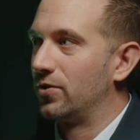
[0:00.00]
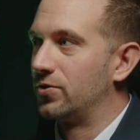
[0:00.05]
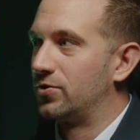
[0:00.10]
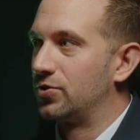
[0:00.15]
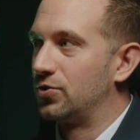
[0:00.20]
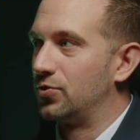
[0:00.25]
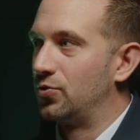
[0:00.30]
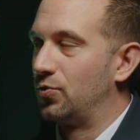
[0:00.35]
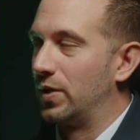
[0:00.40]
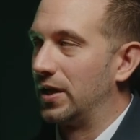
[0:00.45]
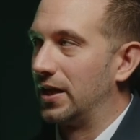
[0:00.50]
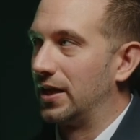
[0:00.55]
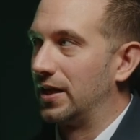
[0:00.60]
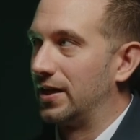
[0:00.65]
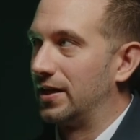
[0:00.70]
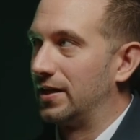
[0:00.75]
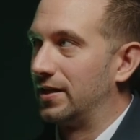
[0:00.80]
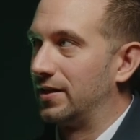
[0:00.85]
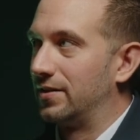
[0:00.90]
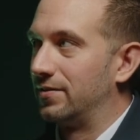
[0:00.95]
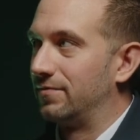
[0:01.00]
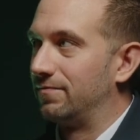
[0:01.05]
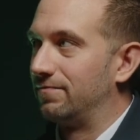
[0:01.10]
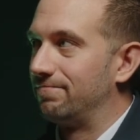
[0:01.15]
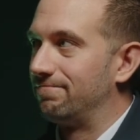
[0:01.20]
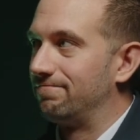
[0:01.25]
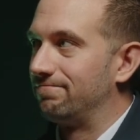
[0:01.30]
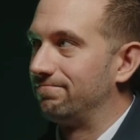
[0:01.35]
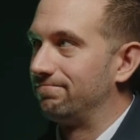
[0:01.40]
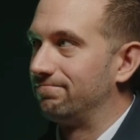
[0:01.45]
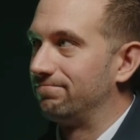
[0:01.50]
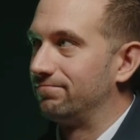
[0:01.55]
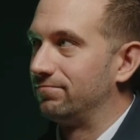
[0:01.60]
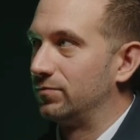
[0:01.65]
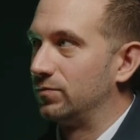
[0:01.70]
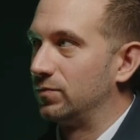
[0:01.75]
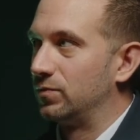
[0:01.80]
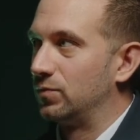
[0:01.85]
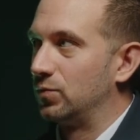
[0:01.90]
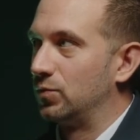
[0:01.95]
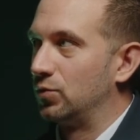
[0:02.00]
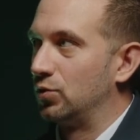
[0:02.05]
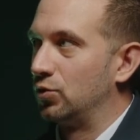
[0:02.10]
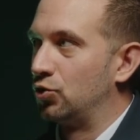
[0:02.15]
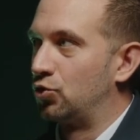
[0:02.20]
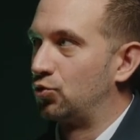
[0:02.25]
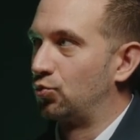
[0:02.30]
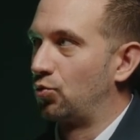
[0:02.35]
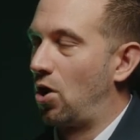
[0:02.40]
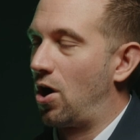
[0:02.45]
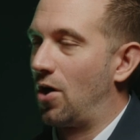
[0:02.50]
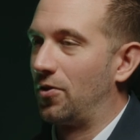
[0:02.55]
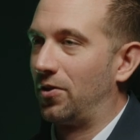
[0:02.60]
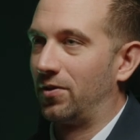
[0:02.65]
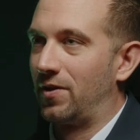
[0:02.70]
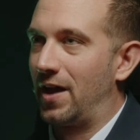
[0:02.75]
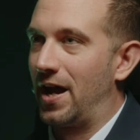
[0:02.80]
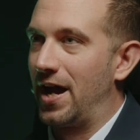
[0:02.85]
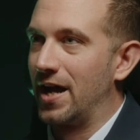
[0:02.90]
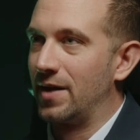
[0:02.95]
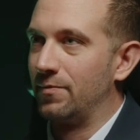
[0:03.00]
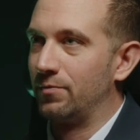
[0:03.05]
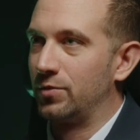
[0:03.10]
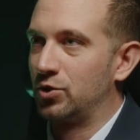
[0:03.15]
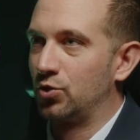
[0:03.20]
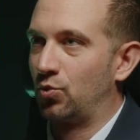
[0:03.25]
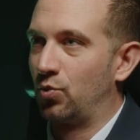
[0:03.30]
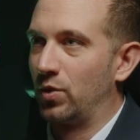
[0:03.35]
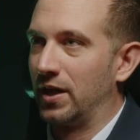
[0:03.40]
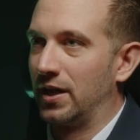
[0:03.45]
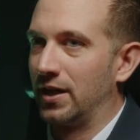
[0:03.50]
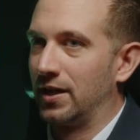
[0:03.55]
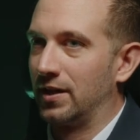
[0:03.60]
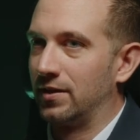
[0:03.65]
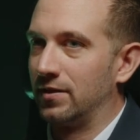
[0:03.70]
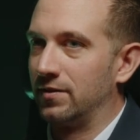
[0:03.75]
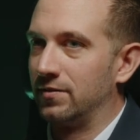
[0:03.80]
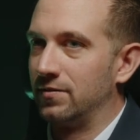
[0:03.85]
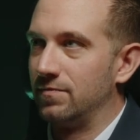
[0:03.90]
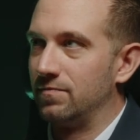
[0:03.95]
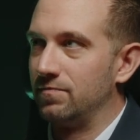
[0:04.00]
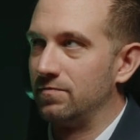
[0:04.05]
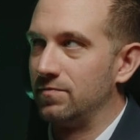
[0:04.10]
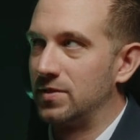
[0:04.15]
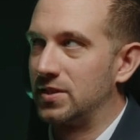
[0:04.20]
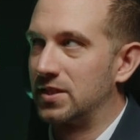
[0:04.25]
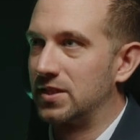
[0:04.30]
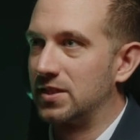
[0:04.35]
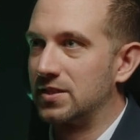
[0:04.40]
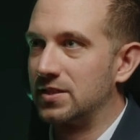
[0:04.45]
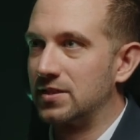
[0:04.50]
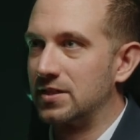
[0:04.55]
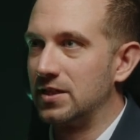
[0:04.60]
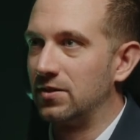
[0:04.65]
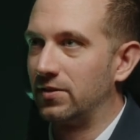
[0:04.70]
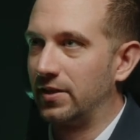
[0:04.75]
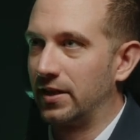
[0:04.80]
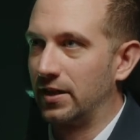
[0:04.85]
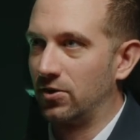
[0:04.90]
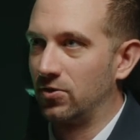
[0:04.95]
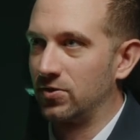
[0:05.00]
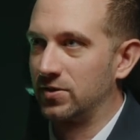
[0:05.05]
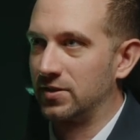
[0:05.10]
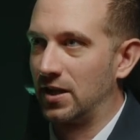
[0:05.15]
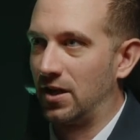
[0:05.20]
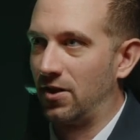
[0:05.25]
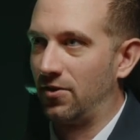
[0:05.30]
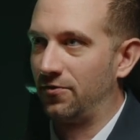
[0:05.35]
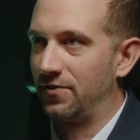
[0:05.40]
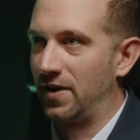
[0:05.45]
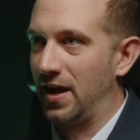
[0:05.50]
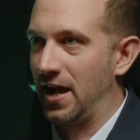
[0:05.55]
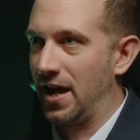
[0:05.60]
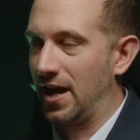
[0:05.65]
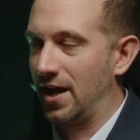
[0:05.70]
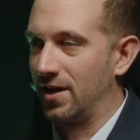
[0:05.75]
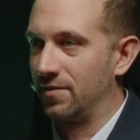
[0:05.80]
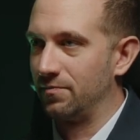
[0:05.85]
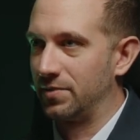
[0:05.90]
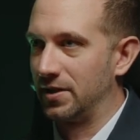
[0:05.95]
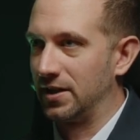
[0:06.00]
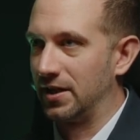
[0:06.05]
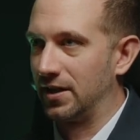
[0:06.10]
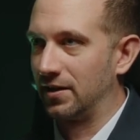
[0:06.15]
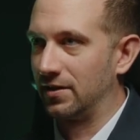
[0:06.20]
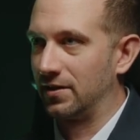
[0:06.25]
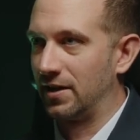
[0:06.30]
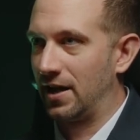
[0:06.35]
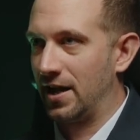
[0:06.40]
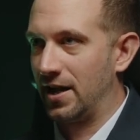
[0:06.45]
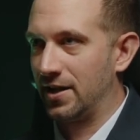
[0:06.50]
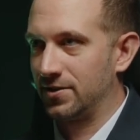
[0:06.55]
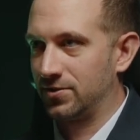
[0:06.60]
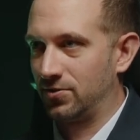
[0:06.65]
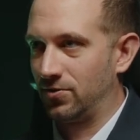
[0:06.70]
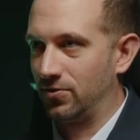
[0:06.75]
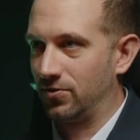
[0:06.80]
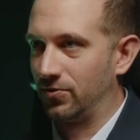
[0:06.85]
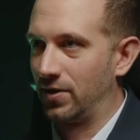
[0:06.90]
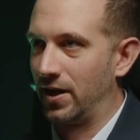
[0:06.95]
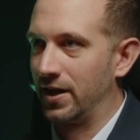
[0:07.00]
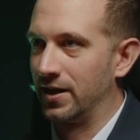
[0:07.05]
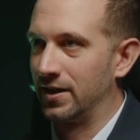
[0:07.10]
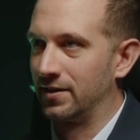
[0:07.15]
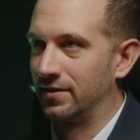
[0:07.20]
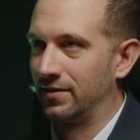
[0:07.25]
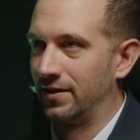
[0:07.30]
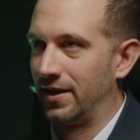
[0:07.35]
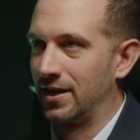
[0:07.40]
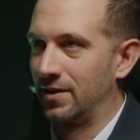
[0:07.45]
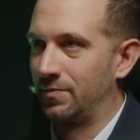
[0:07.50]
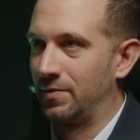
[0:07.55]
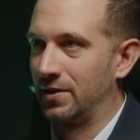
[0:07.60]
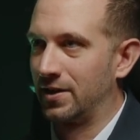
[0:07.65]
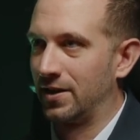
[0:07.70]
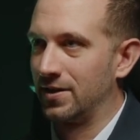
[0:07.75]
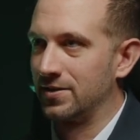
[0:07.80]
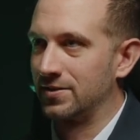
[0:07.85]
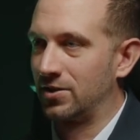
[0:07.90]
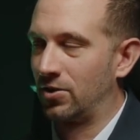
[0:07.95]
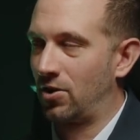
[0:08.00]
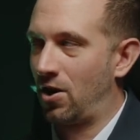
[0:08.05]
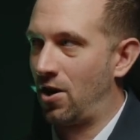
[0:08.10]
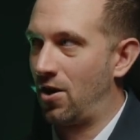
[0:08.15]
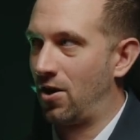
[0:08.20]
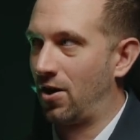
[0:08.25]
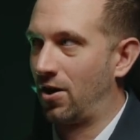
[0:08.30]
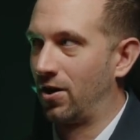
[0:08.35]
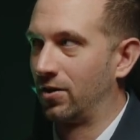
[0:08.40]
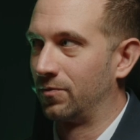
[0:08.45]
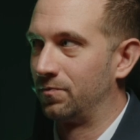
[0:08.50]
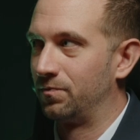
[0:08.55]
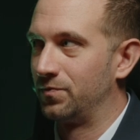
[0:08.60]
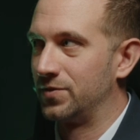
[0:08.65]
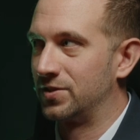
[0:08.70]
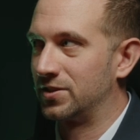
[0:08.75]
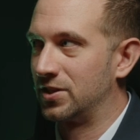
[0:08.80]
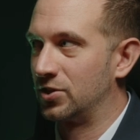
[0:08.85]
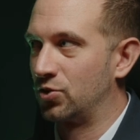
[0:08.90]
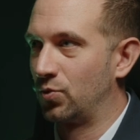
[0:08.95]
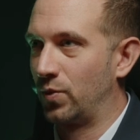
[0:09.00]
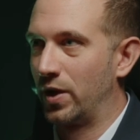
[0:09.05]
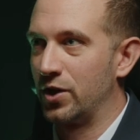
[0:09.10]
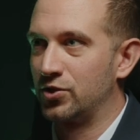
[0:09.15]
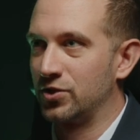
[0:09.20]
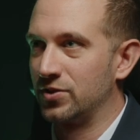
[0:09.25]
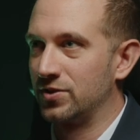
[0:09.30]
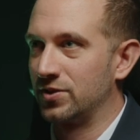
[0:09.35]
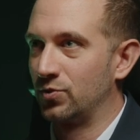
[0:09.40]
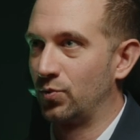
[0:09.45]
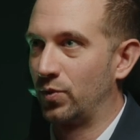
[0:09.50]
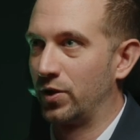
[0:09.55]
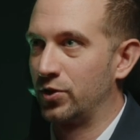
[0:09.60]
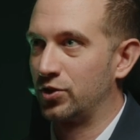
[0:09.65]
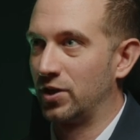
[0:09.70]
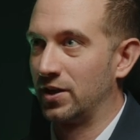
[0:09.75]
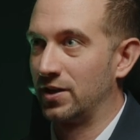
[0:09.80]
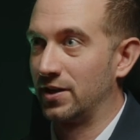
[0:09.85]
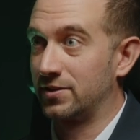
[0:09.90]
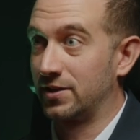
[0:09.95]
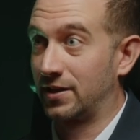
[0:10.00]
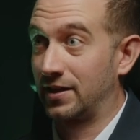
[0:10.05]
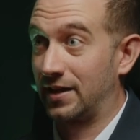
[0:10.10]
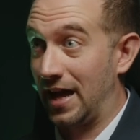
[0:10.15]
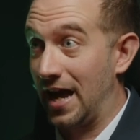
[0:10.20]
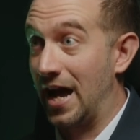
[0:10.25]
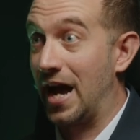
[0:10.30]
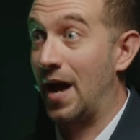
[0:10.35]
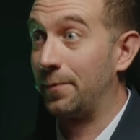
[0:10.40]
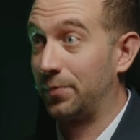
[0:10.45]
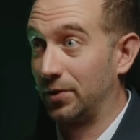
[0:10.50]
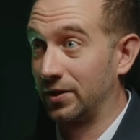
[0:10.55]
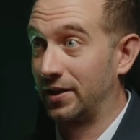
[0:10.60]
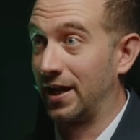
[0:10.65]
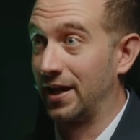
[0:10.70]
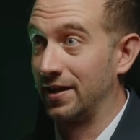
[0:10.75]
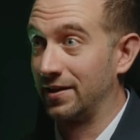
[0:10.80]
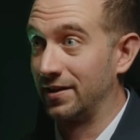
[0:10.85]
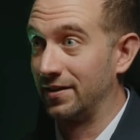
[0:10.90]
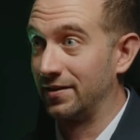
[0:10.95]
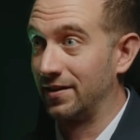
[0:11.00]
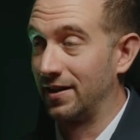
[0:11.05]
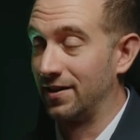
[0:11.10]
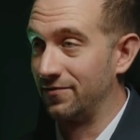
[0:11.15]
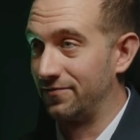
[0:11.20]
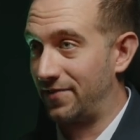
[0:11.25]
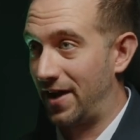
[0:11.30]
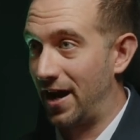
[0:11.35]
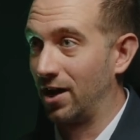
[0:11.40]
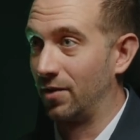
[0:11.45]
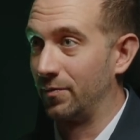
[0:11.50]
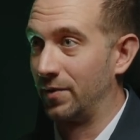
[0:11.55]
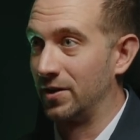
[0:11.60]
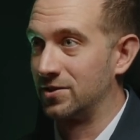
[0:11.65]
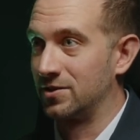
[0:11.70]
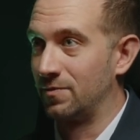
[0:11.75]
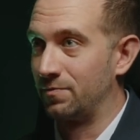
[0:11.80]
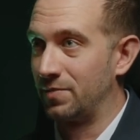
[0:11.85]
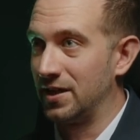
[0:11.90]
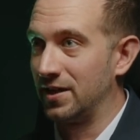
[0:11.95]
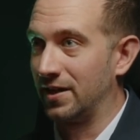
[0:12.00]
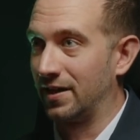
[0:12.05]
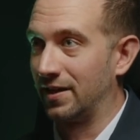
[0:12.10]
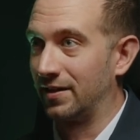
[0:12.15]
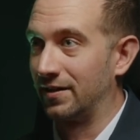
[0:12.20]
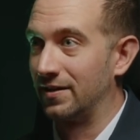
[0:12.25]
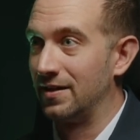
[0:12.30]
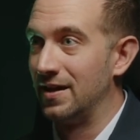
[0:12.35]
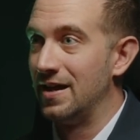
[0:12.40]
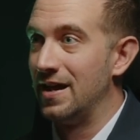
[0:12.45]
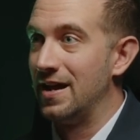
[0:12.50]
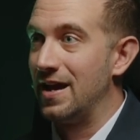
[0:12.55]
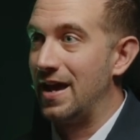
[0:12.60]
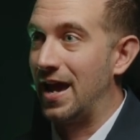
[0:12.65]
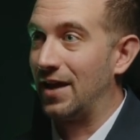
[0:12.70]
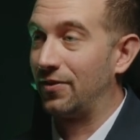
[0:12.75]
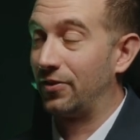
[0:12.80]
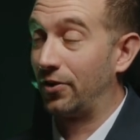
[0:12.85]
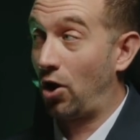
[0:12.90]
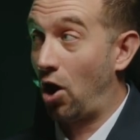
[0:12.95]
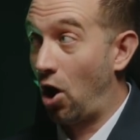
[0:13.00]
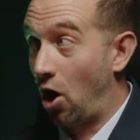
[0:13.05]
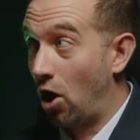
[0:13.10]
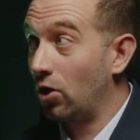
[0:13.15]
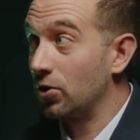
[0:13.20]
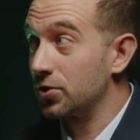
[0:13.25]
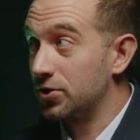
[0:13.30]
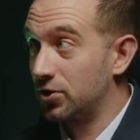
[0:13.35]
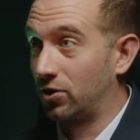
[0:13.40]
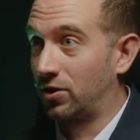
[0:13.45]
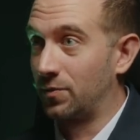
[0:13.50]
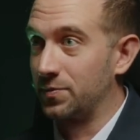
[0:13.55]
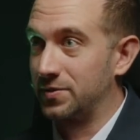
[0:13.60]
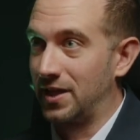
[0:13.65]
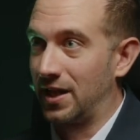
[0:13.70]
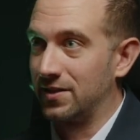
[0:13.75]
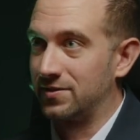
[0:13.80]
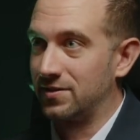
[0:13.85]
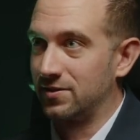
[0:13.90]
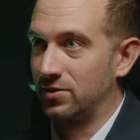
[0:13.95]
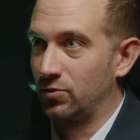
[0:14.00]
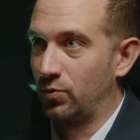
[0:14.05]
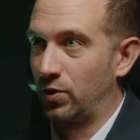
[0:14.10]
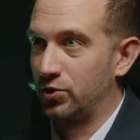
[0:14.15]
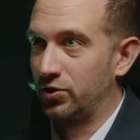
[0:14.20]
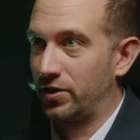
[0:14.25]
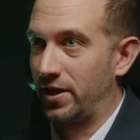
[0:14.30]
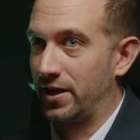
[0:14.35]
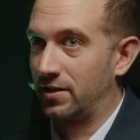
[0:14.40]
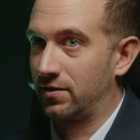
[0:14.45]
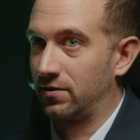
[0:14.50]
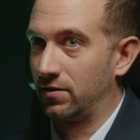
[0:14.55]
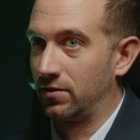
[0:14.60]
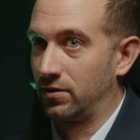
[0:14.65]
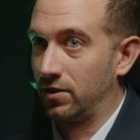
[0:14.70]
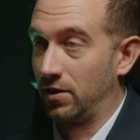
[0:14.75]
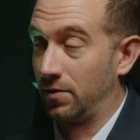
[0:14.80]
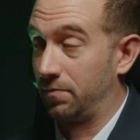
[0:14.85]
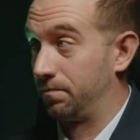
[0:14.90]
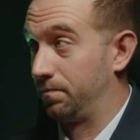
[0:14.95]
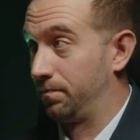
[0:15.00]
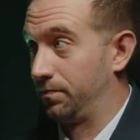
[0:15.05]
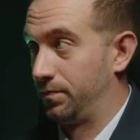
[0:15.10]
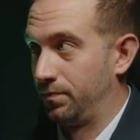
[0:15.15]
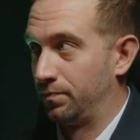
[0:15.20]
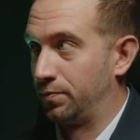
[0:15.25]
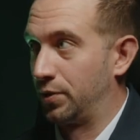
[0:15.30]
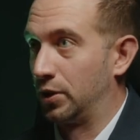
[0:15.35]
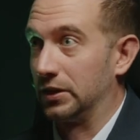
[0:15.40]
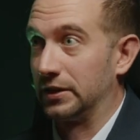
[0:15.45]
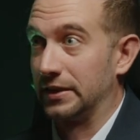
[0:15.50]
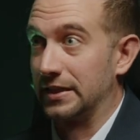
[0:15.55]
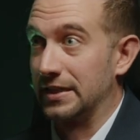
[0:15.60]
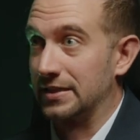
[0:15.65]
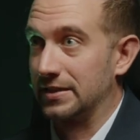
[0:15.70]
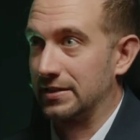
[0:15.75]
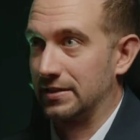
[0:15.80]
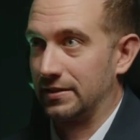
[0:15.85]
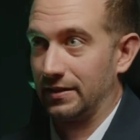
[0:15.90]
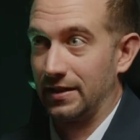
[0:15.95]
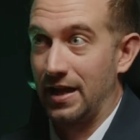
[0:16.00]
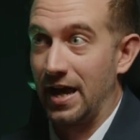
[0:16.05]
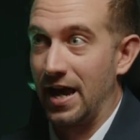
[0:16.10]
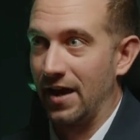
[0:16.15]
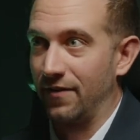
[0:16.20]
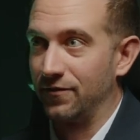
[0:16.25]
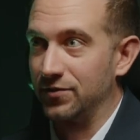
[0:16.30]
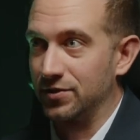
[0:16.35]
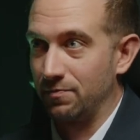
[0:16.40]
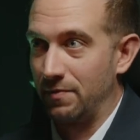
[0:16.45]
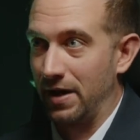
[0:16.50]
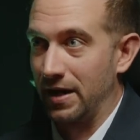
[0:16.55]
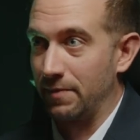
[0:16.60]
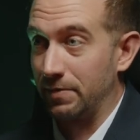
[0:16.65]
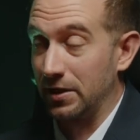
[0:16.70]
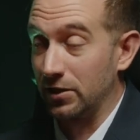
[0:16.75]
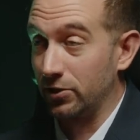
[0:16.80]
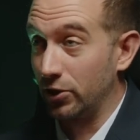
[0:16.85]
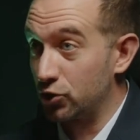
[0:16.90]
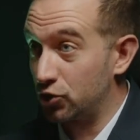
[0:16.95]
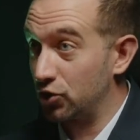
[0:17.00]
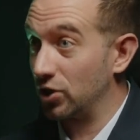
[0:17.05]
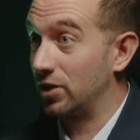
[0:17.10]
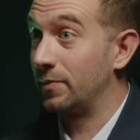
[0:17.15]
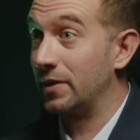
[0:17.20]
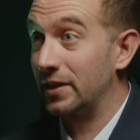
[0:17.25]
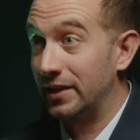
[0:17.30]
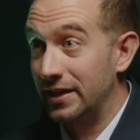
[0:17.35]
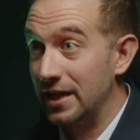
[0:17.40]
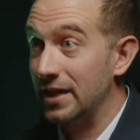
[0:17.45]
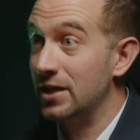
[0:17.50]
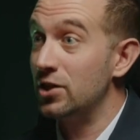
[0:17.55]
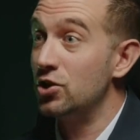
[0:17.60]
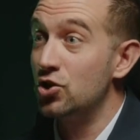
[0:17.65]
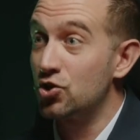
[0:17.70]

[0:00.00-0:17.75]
do we draw the line between stealing yourself and being an asshole, right? Like, because there are situations in which it is a complicated environment to be in, and there are circumstances in which like the police lives may be legitimately in